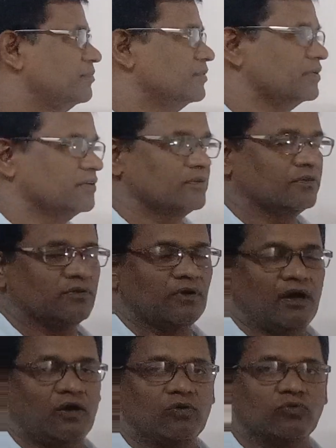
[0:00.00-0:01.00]
Uh,
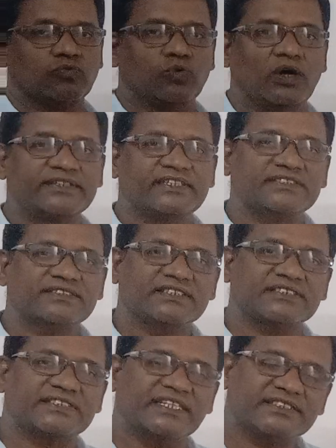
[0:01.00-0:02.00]
what is the
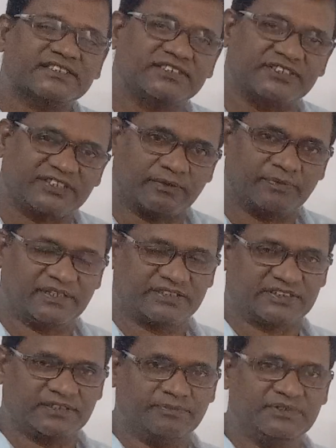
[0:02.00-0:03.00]
sex
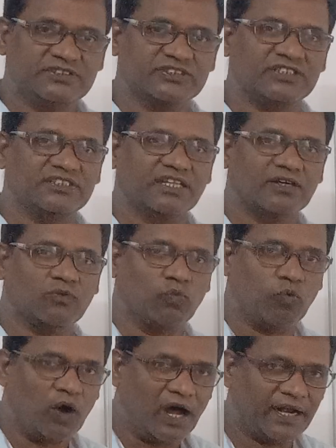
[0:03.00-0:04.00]
determination? Means in the
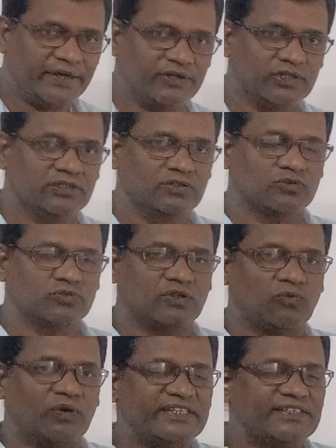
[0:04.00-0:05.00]
word,
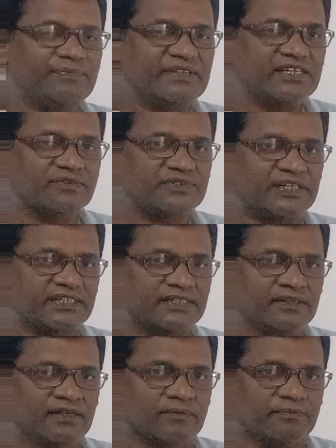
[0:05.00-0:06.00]
what is the meaning of that?
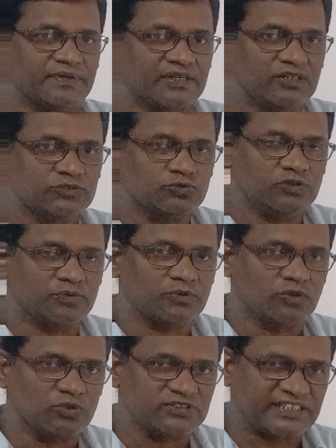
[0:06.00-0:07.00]
Because we have
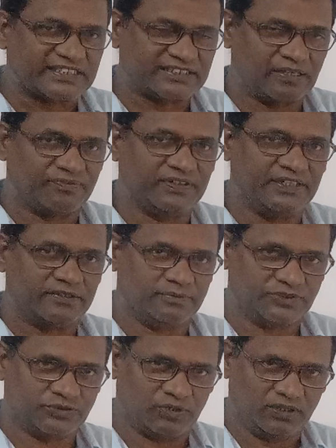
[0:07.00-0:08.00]
to know sex of an
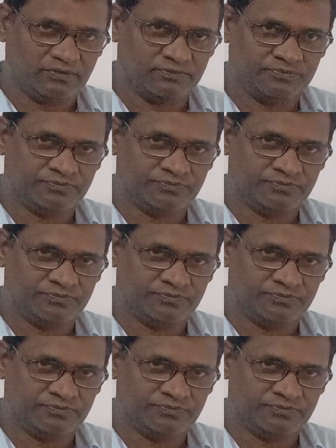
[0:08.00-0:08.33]
individual